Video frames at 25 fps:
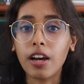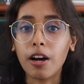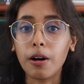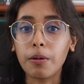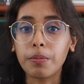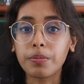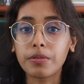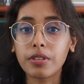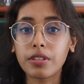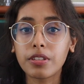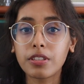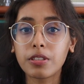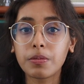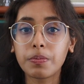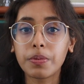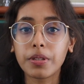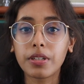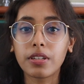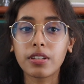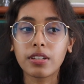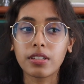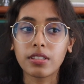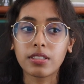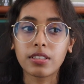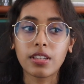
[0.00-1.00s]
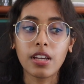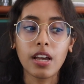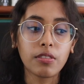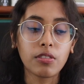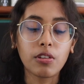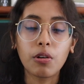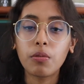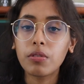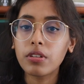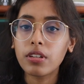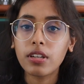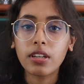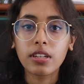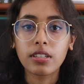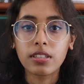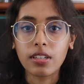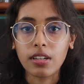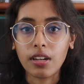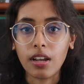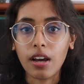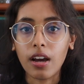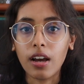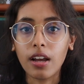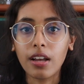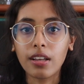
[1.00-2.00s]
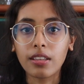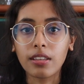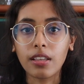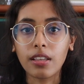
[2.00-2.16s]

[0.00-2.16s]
helped us because no one can deny